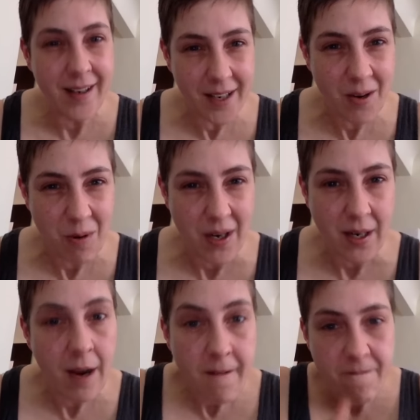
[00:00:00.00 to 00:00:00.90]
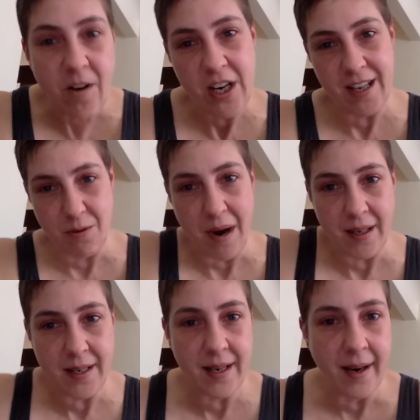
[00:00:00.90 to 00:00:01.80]
You know what? Fuck you,
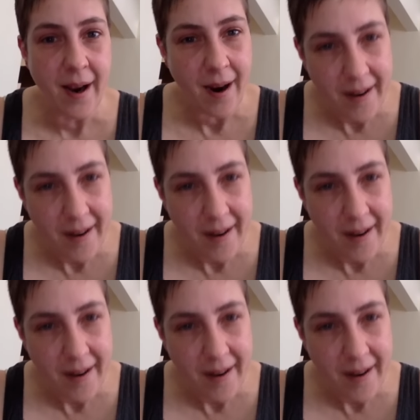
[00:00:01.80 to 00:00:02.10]
Alison.